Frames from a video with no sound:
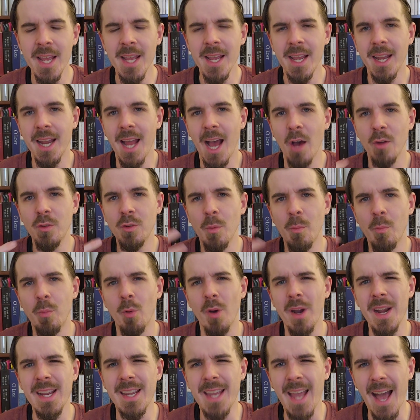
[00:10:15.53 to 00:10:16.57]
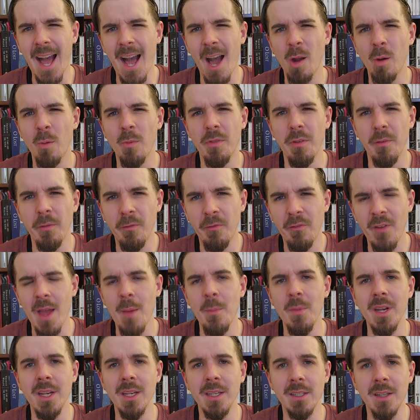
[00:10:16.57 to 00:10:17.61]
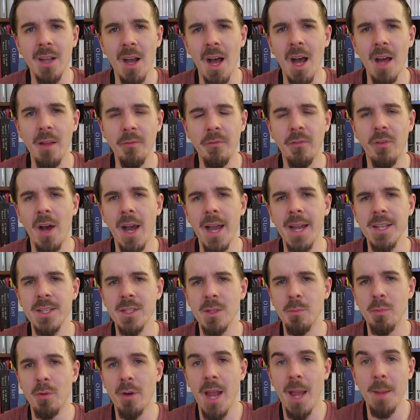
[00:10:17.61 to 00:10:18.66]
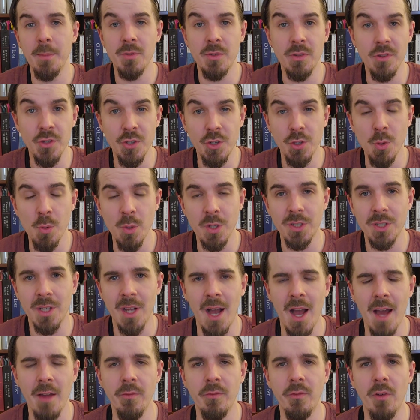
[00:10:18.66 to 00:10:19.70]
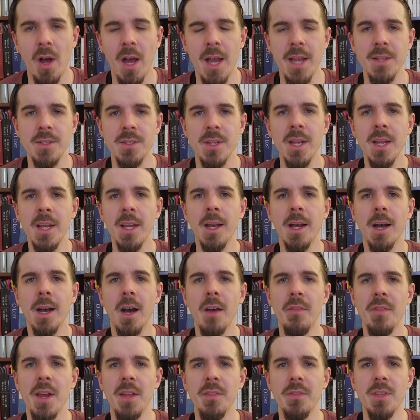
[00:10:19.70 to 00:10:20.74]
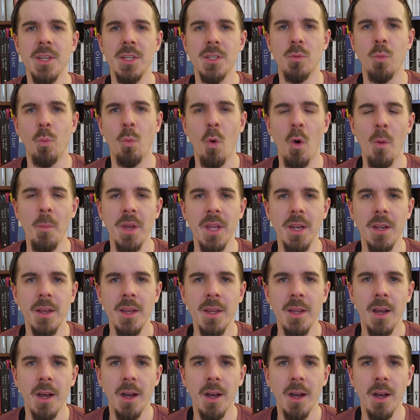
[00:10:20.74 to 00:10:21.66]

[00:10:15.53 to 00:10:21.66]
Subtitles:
And how to break out of the feminine confines and perhaps the Jewish confines that this woman,